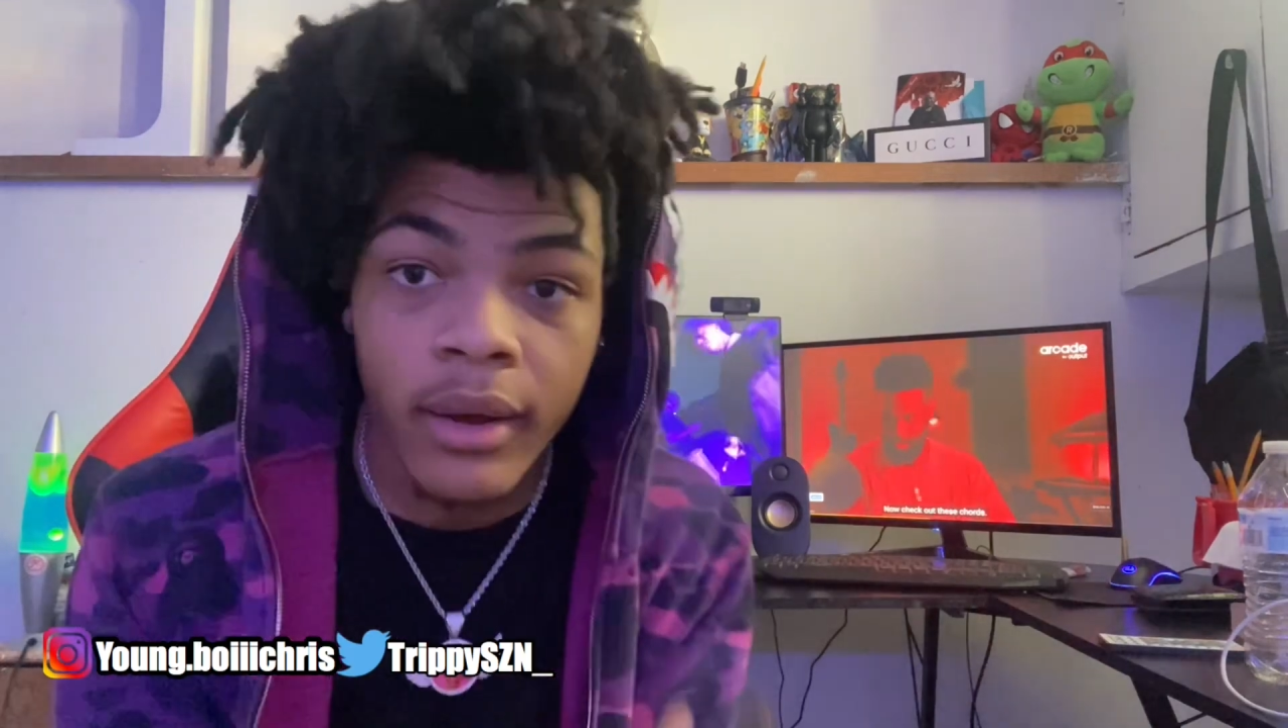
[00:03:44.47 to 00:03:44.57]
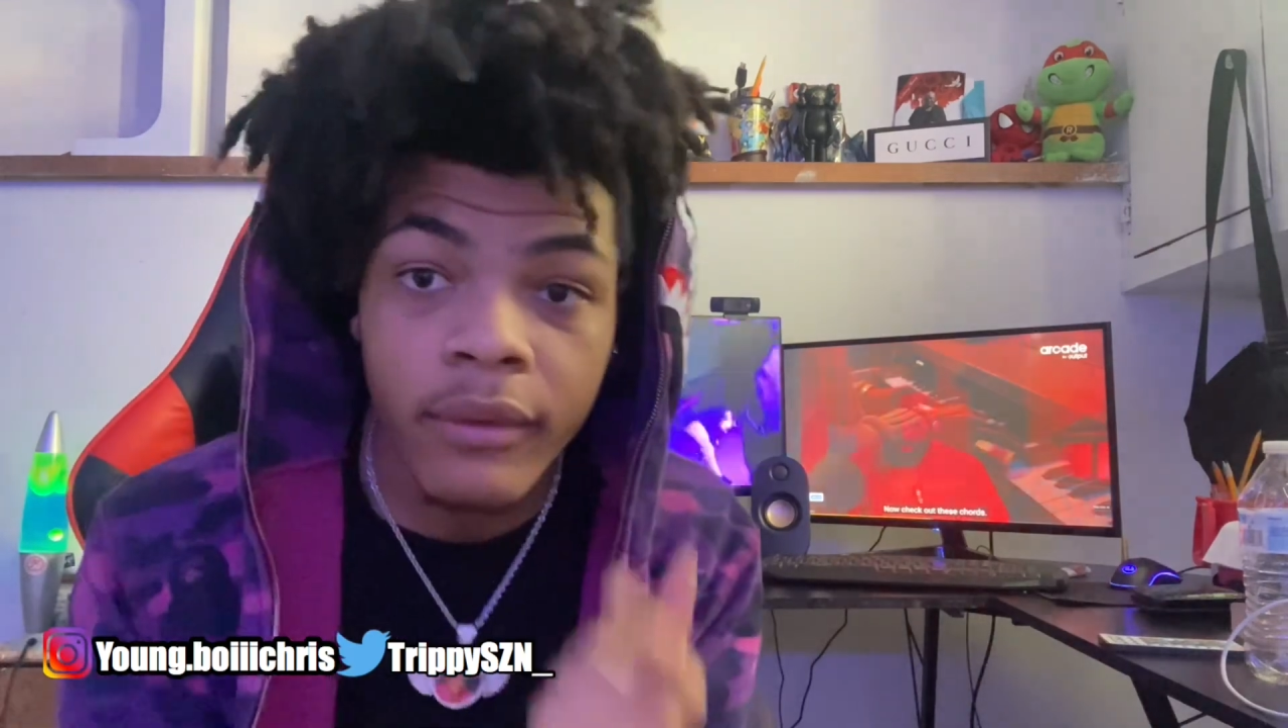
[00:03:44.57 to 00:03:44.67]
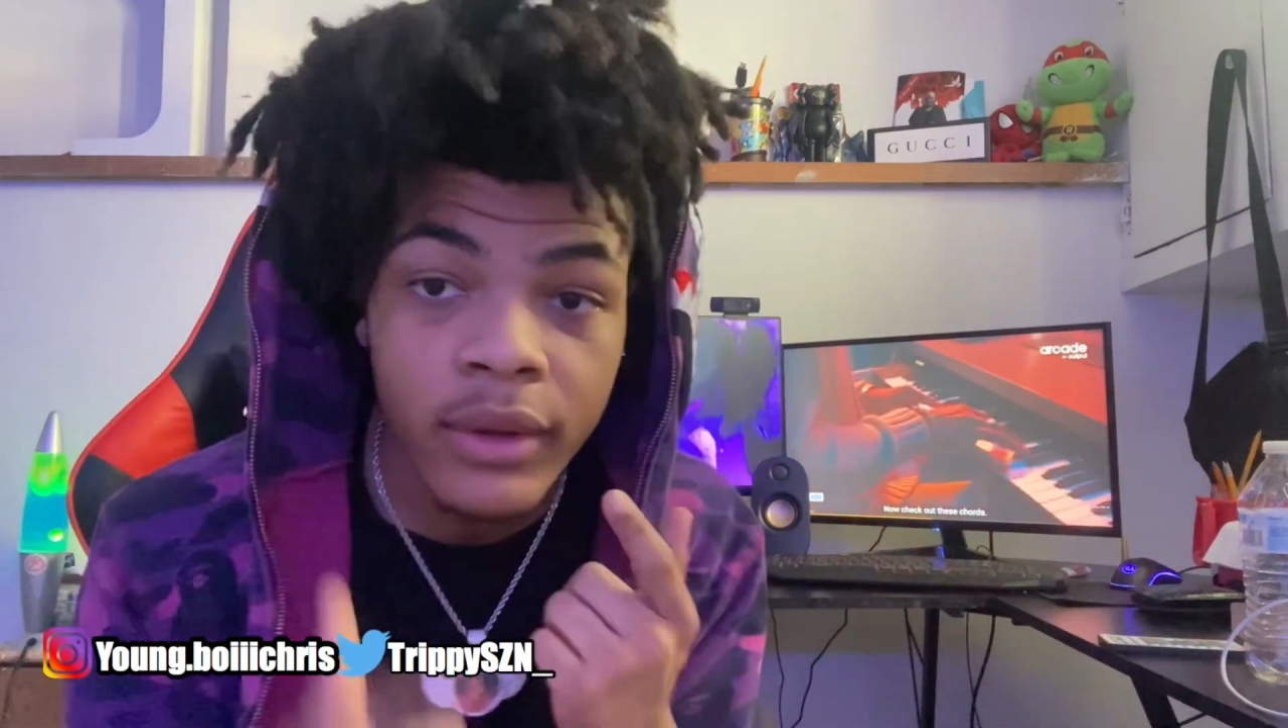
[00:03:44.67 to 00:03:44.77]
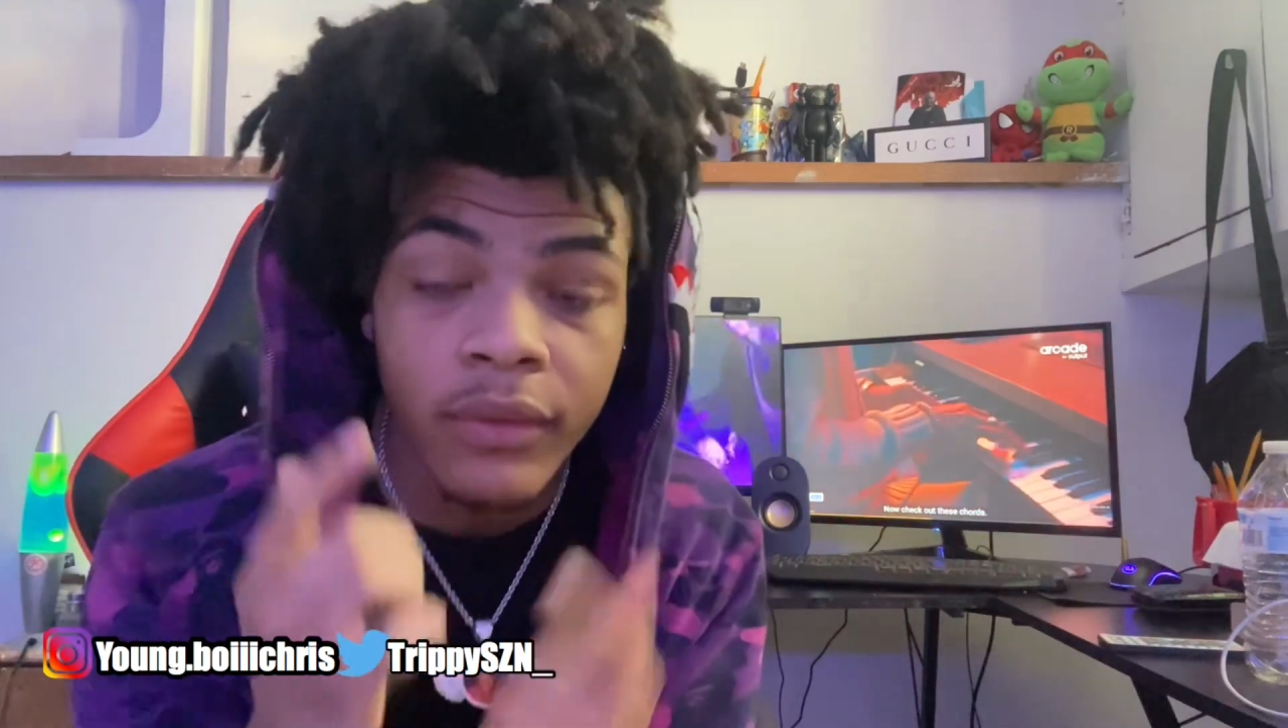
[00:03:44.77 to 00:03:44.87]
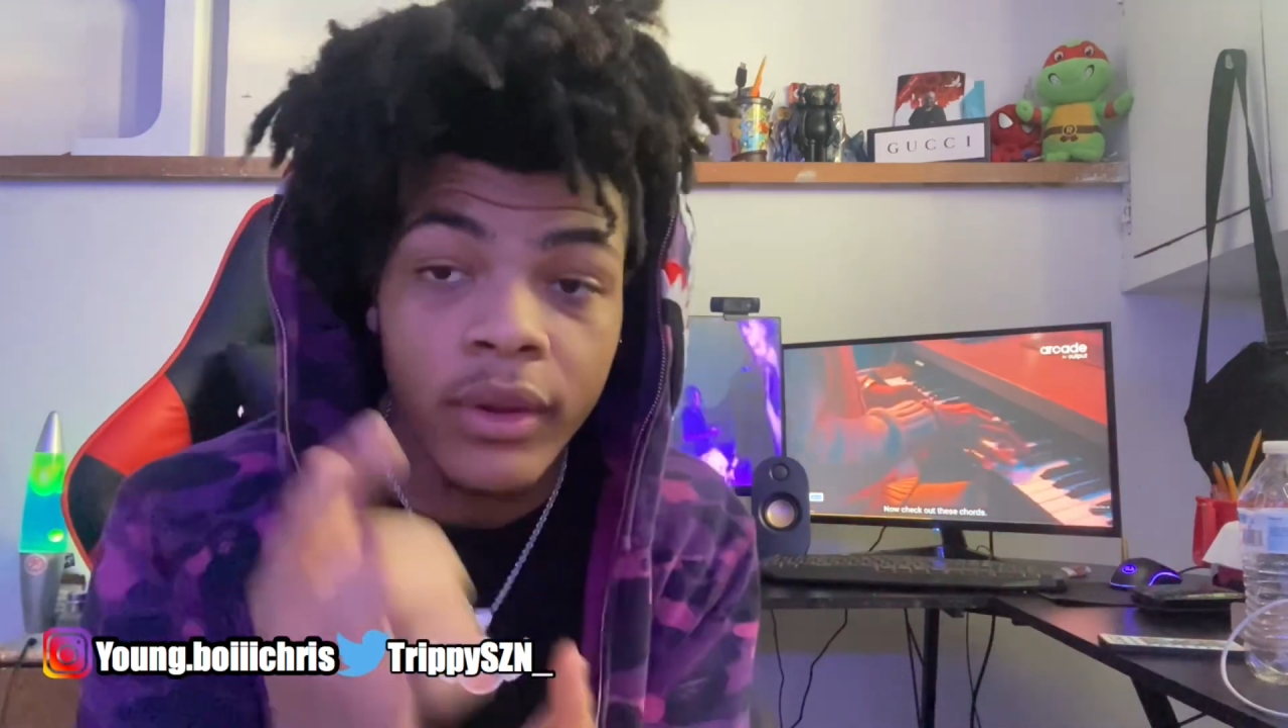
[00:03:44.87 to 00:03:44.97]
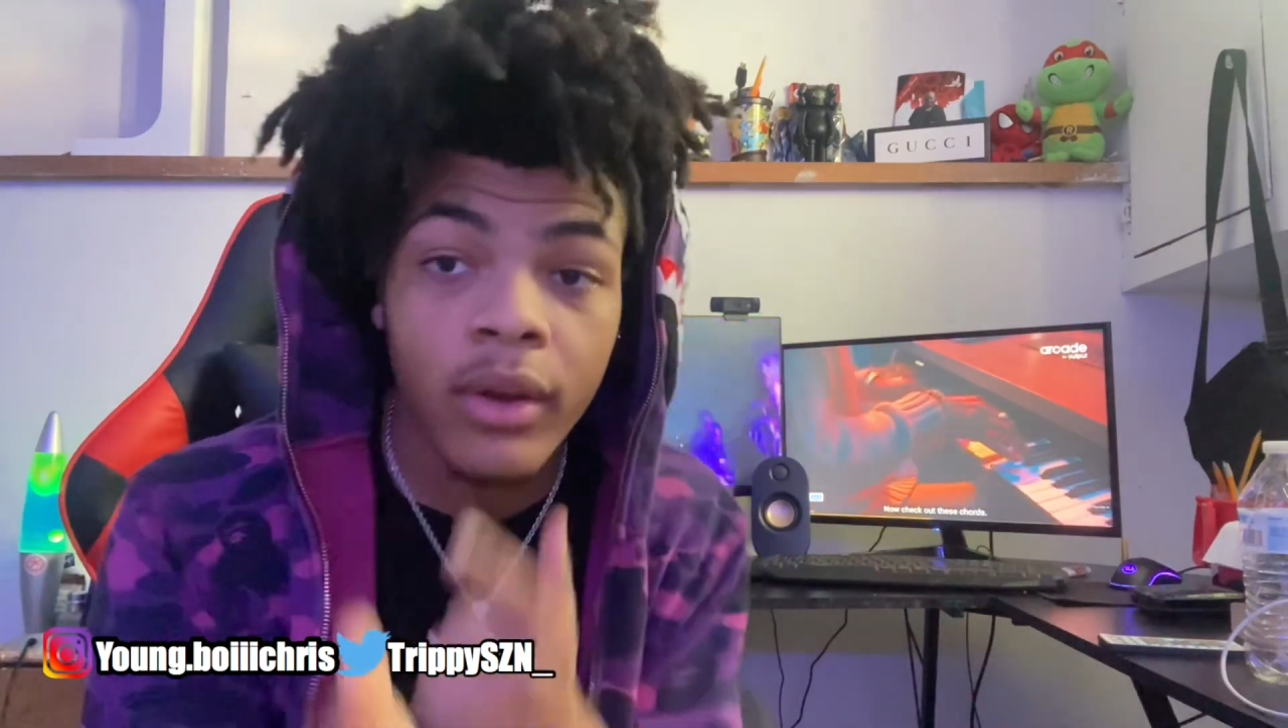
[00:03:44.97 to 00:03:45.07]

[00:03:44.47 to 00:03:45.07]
If this video